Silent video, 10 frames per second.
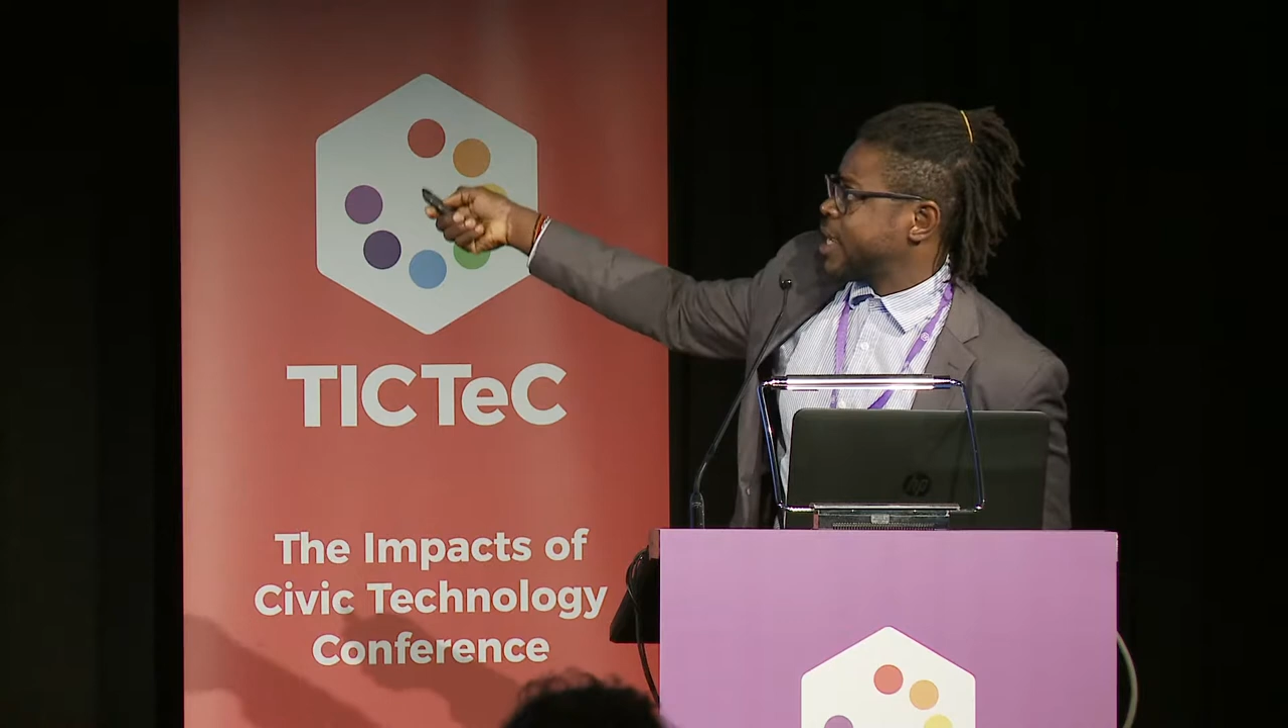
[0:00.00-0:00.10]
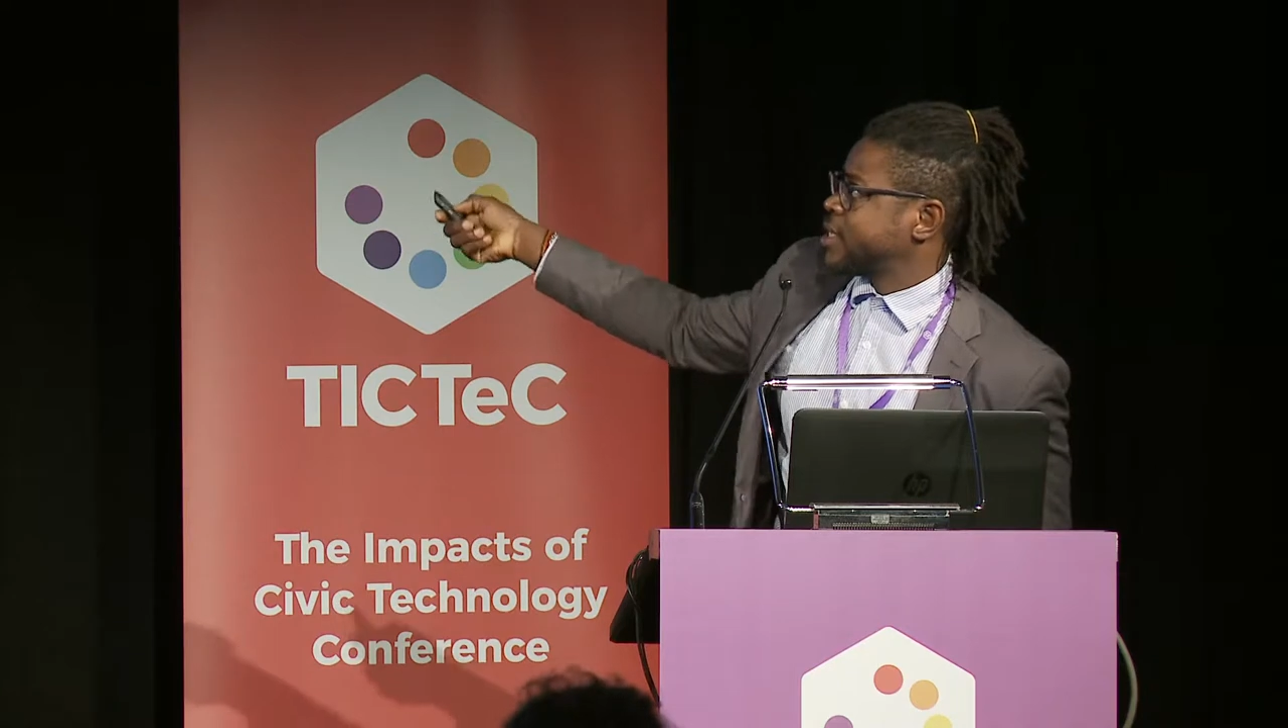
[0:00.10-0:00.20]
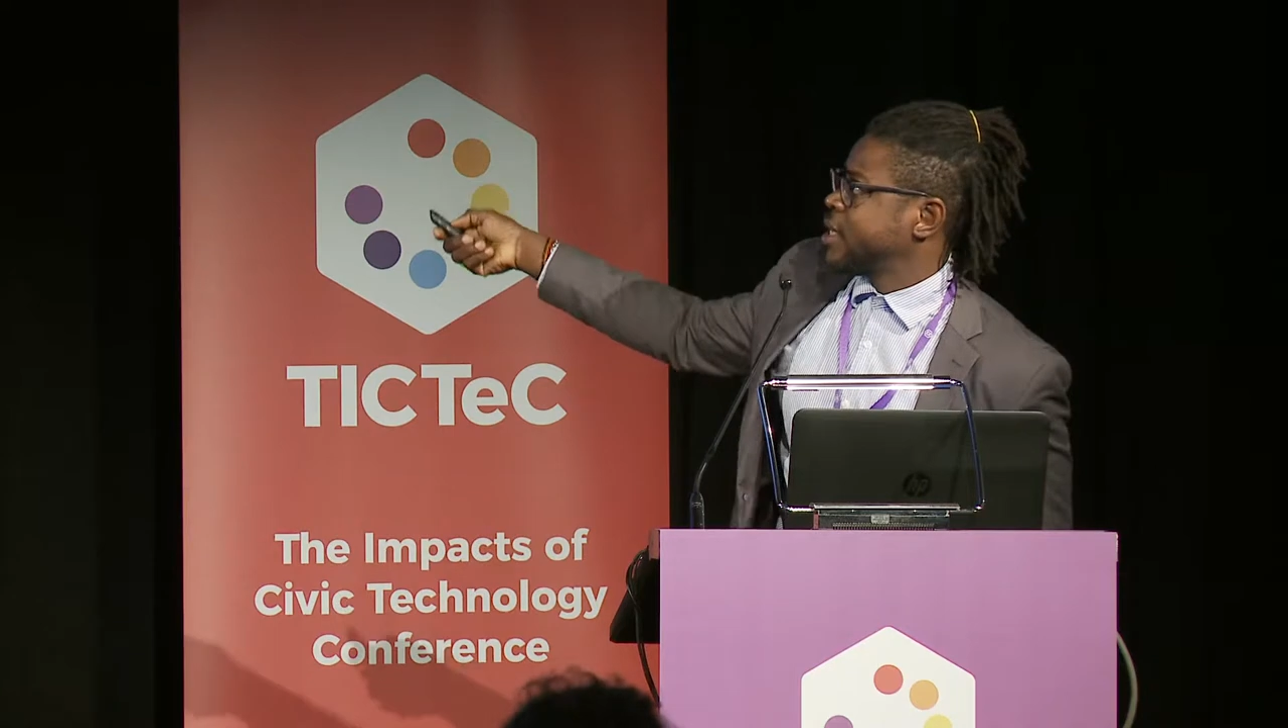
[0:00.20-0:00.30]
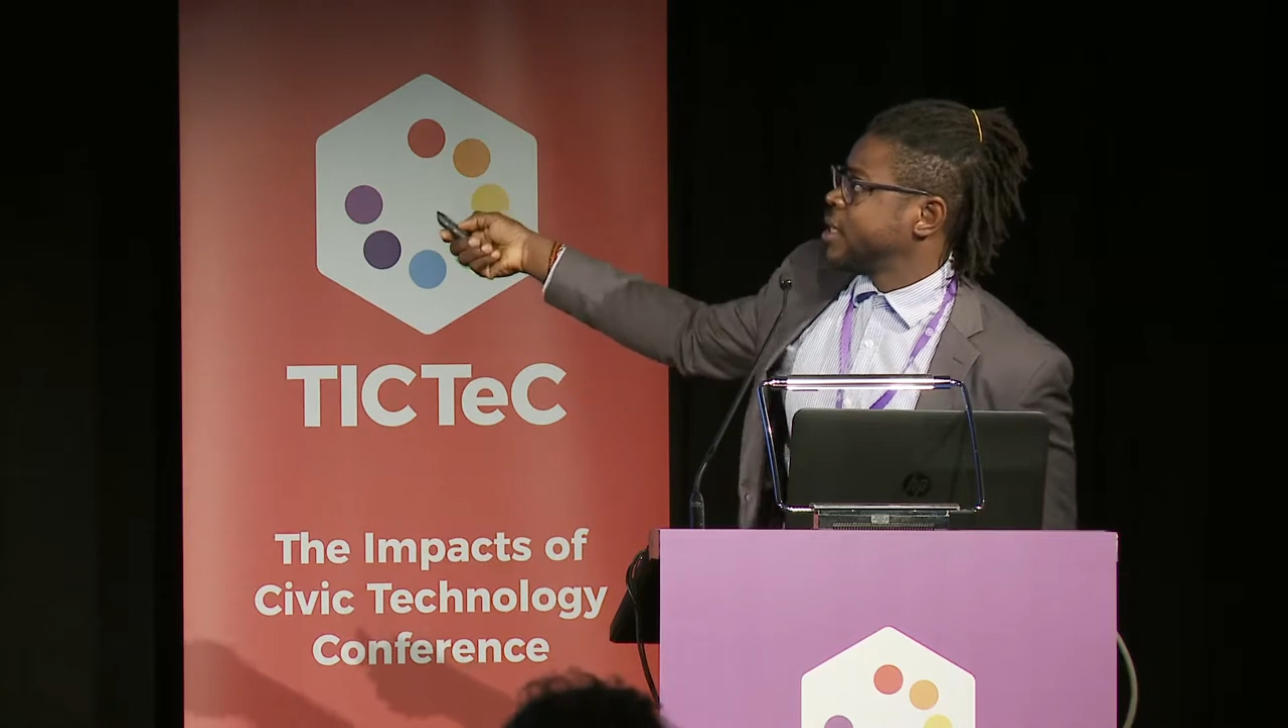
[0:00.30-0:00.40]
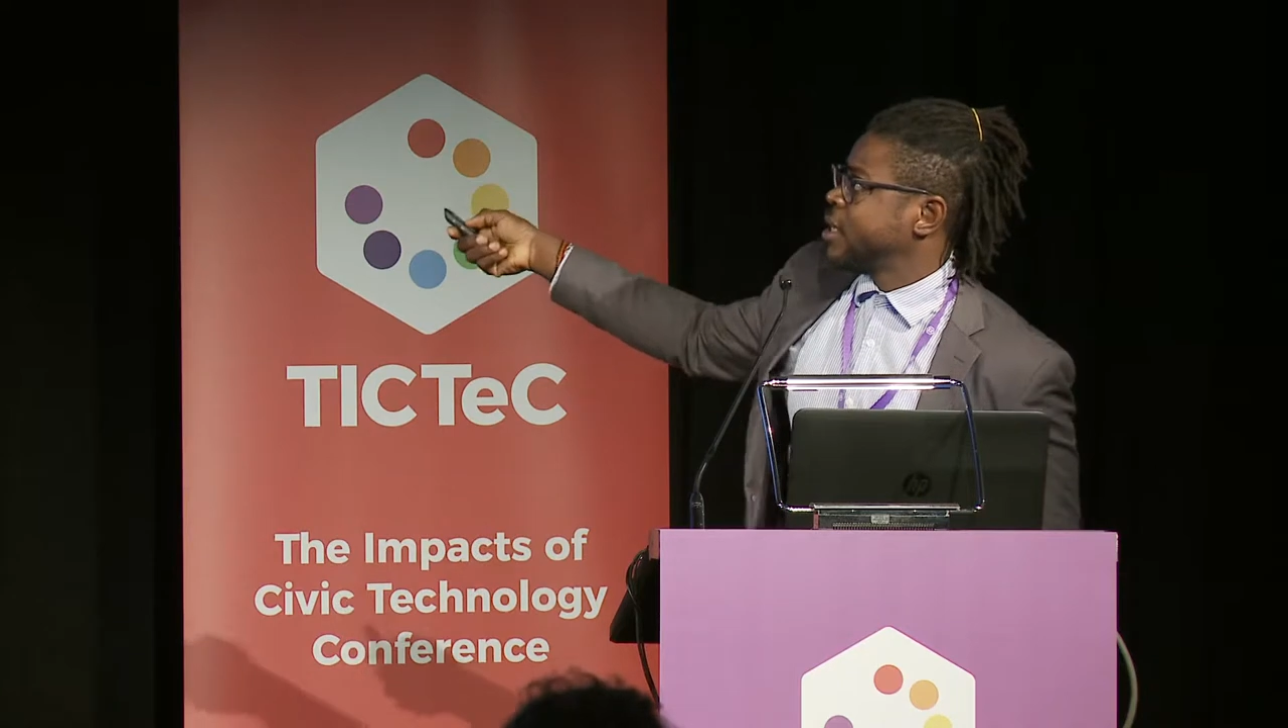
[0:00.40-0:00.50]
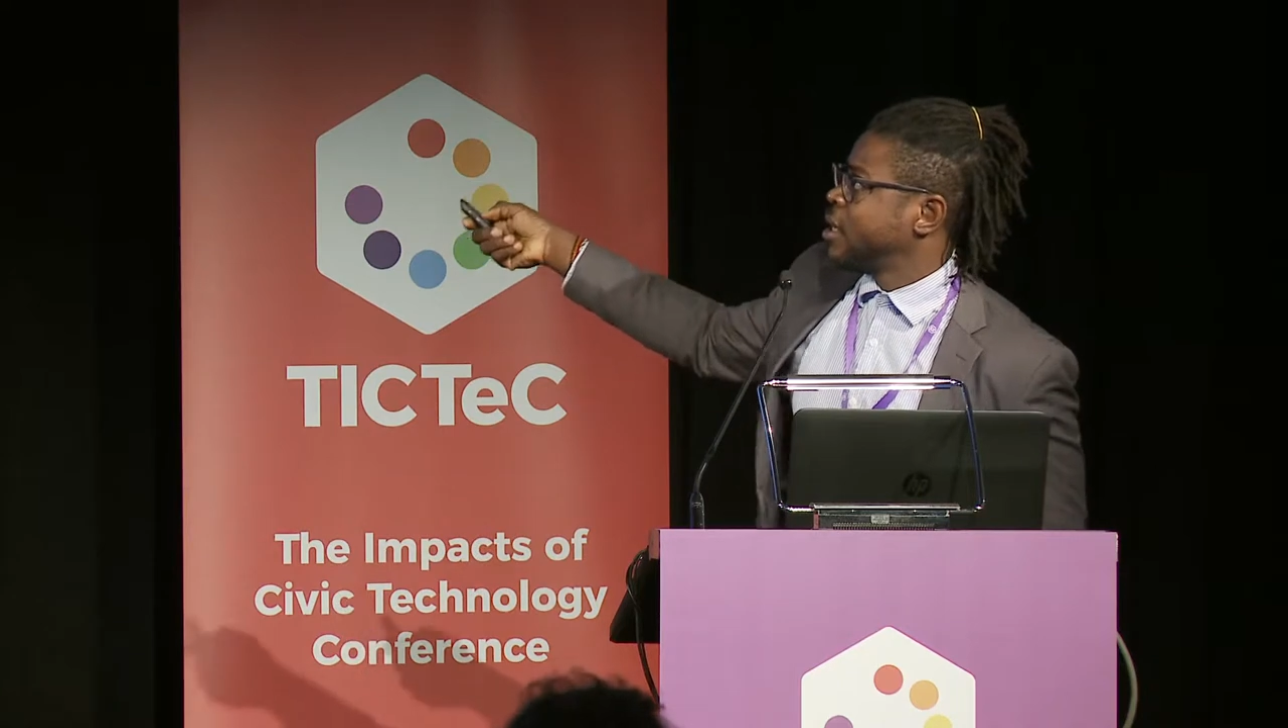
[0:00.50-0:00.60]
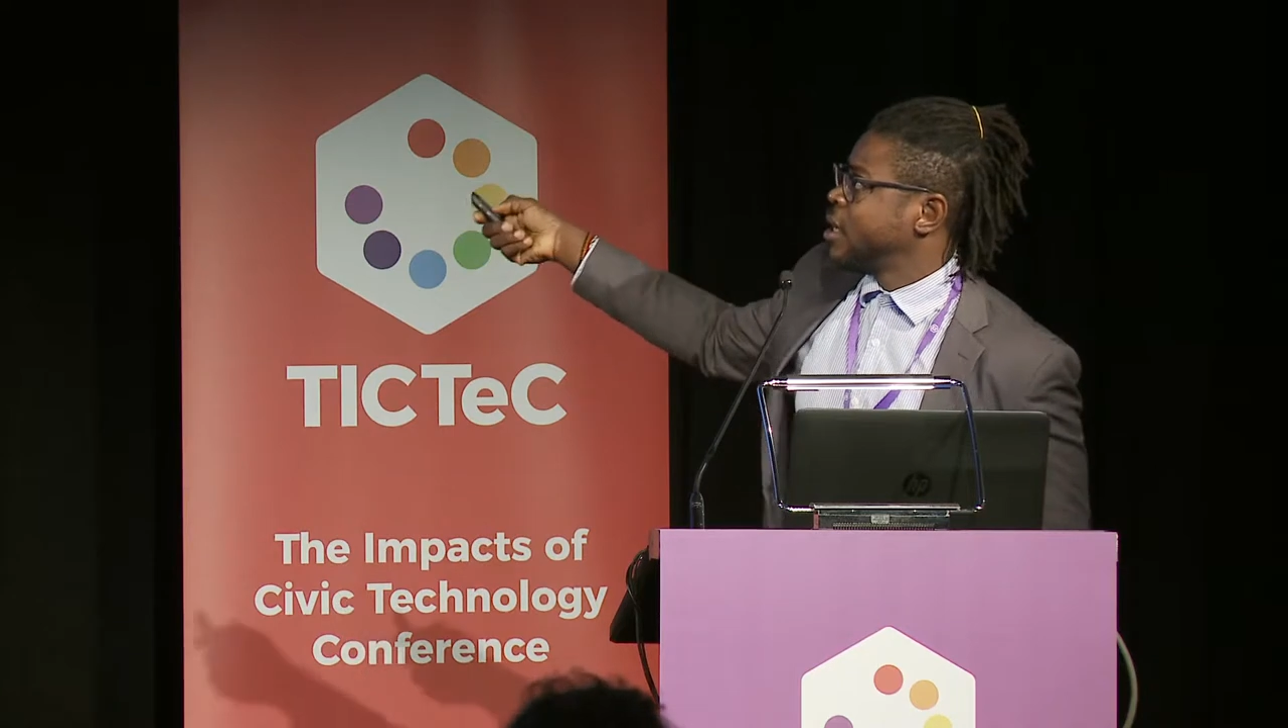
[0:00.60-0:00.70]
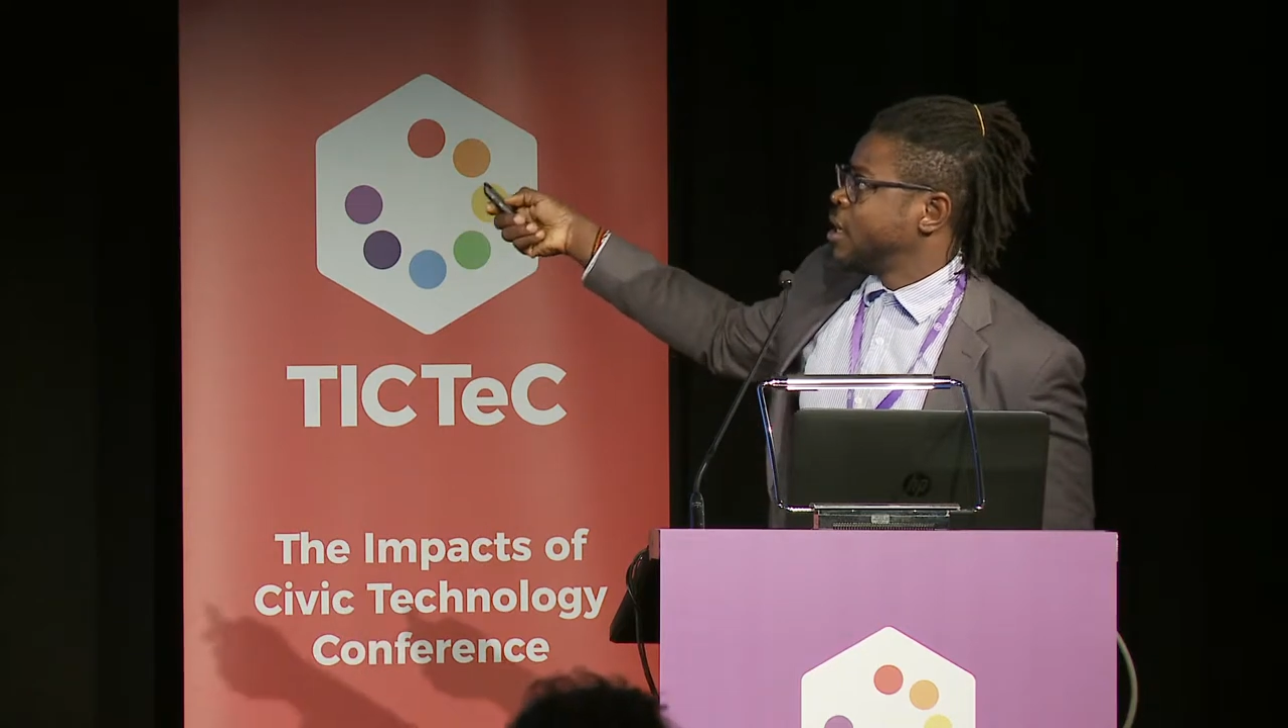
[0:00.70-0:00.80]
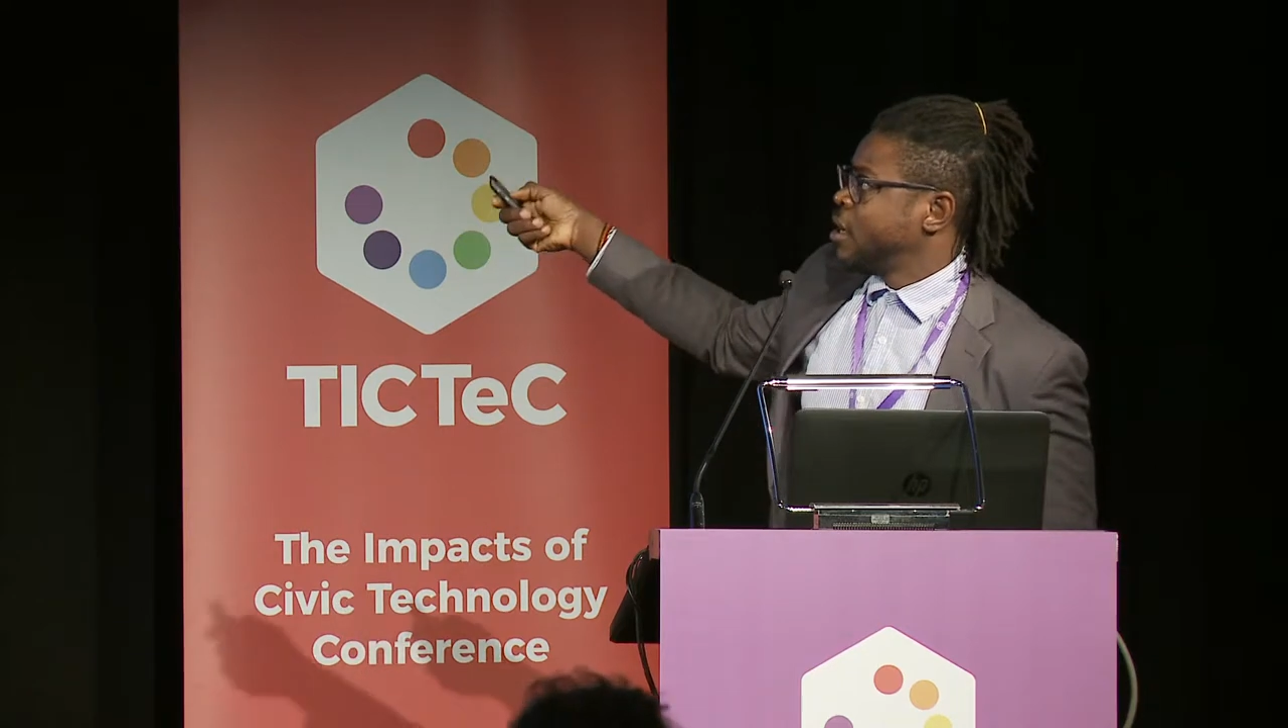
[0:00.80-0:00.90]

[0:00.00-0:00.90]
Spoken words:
asking